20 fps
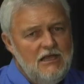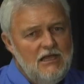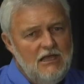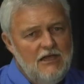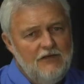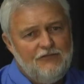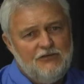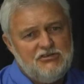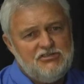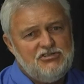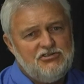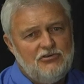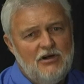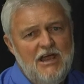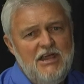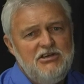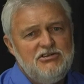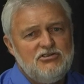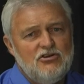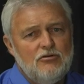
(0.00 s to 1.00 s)
If a
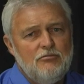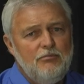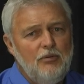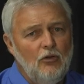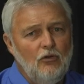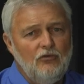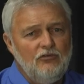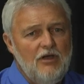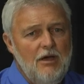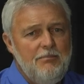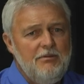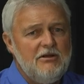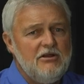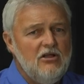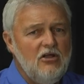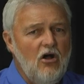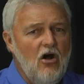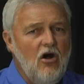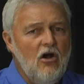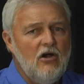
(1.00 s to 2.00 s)
stranger pulls up in a
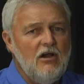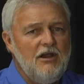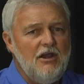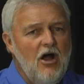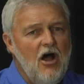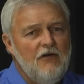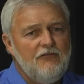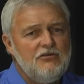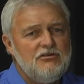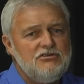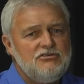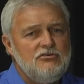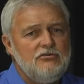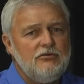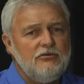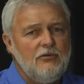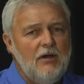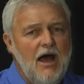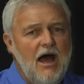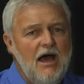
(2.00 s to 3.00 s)
car and offers you a
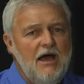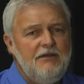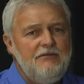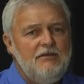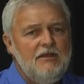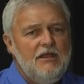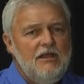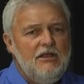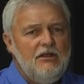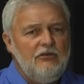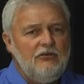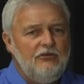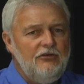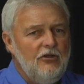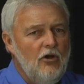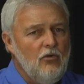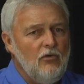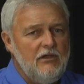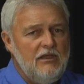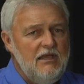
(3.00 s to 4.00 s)
ride,
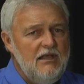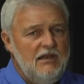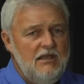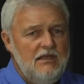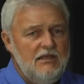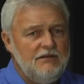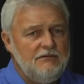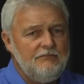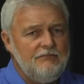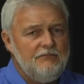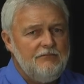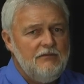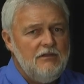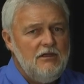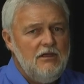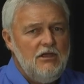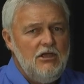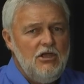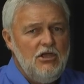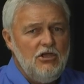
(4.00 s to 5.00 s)
don't get in.
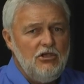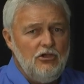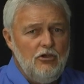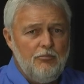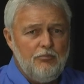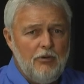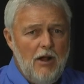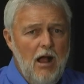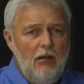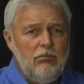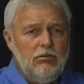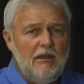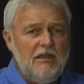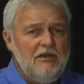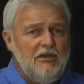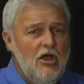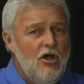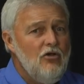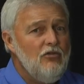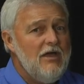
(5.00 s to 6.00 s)
You probably
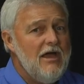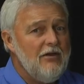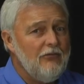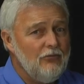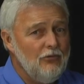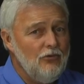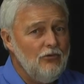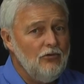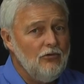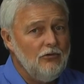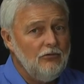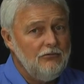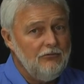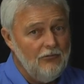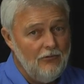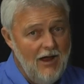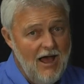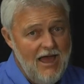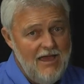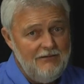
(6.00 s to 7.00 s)
know that rule,
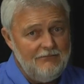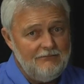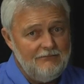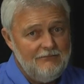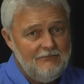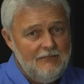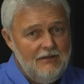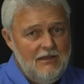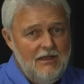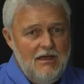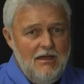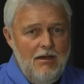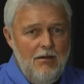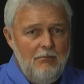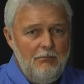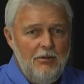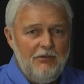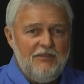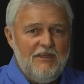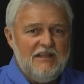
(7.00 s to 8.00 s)
right?
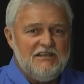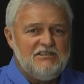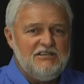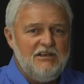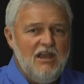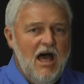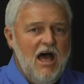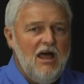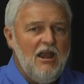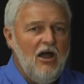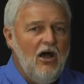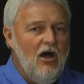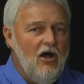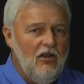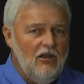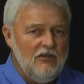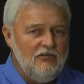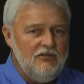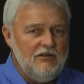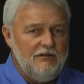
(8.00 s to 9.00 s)
But that's not
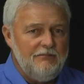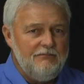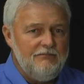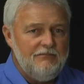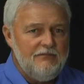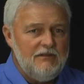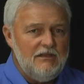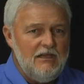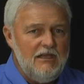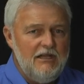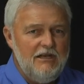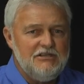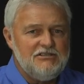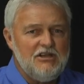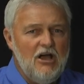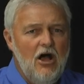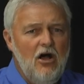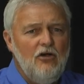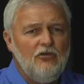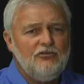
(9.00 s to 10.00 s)
all of it. It is
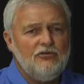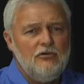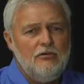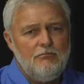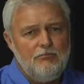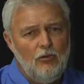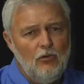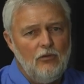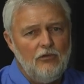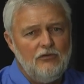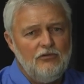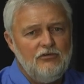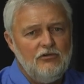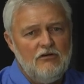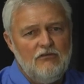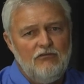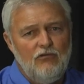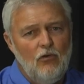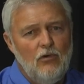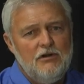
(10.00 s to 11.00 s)
also important to
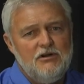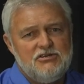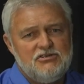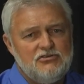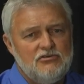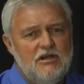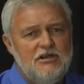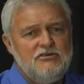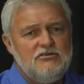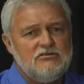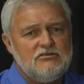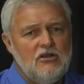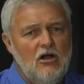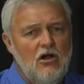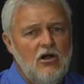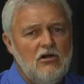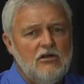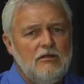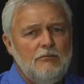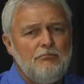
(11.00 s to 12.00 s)
avoid a stranger's
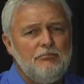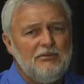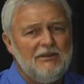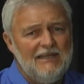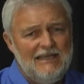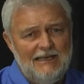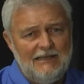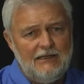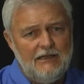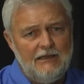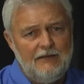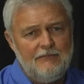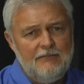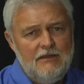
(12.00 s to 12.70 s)
car completely.